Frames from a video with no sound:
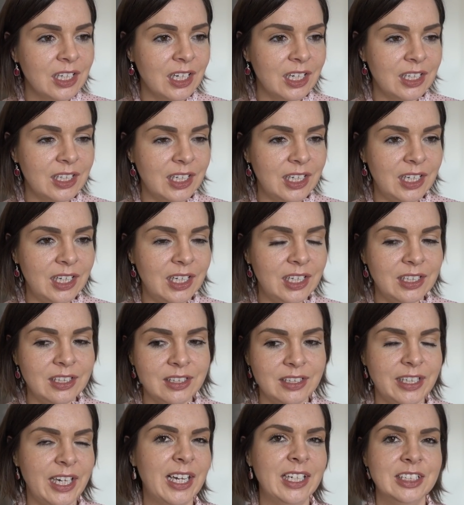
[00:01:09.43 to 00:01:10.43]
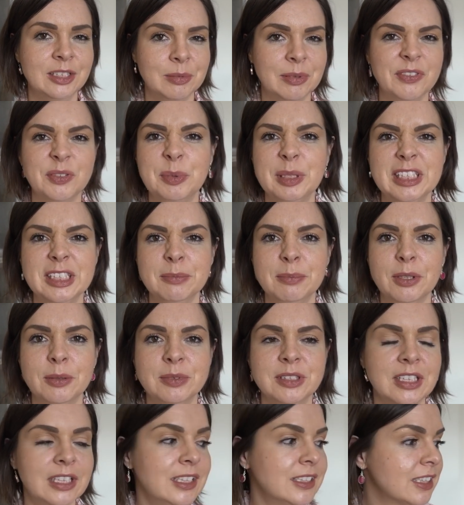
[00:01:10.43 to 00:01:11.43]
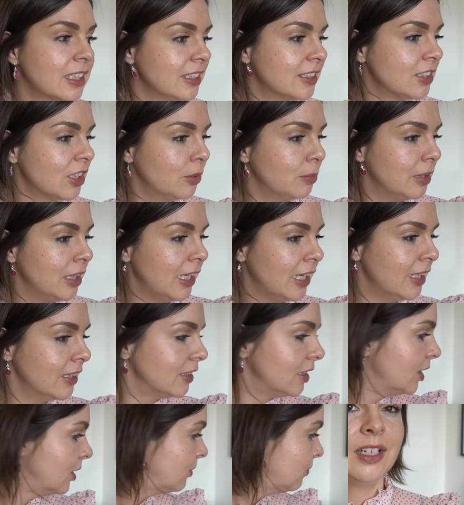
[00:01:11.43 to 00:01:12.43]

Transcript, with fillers: and then yeah, some other bits and bobs. So let's get started with that.